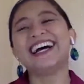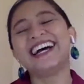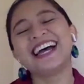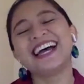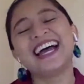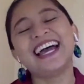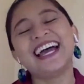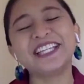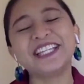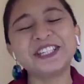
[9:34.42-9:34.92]

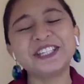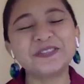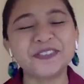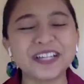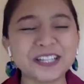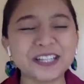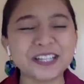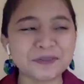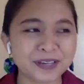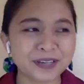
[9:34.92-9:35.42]
It's funny
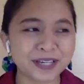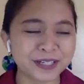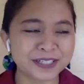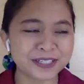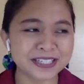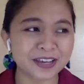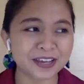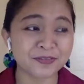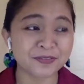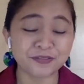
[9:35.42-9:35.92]
because
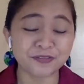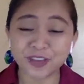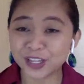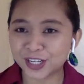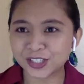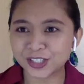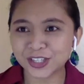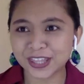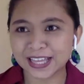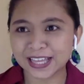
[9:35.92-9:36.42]
I
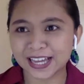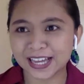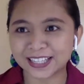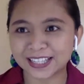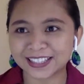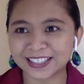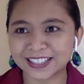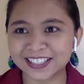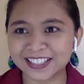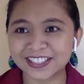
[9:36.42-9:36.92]
finished that
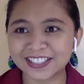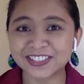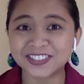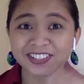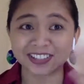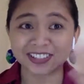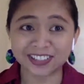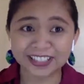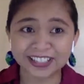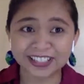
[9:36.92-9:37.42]

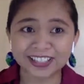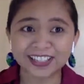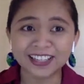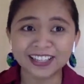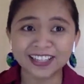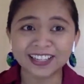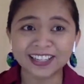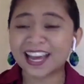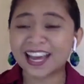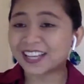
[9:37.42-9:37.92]
study
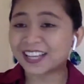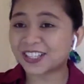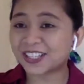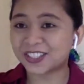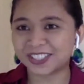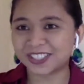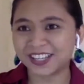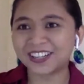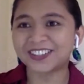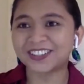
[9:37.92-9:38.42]
last
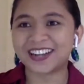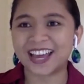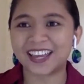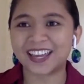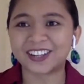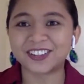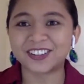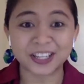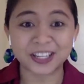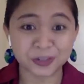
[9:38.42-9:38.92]
year. I
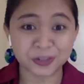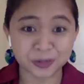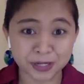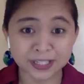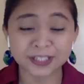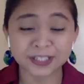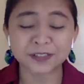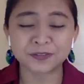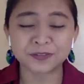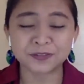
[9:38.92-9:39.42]

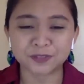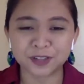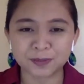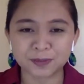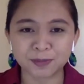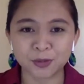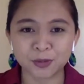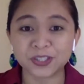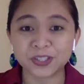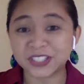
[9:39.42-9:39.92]
graduated from
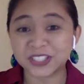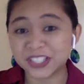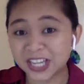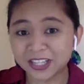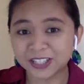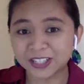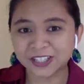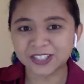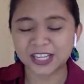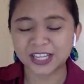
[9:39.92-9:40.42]
Louisiana
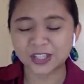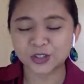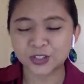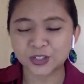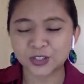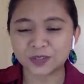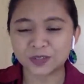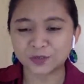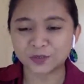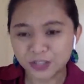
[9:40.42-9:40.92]
State
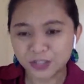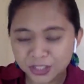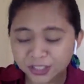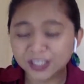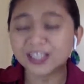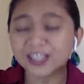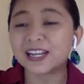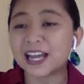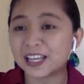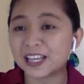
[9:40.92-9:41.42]
University
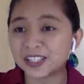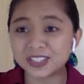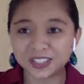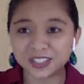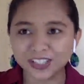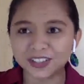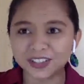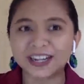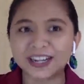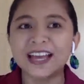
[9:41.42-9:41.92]
last
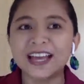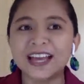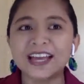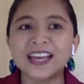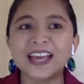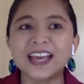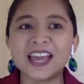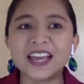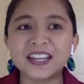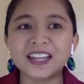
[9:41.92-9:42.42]
year, and
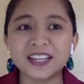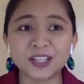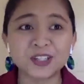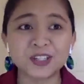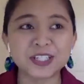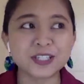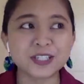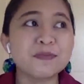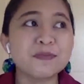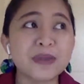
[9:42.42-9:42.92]
it just
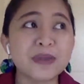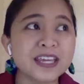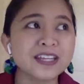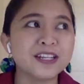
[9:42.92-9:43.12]
made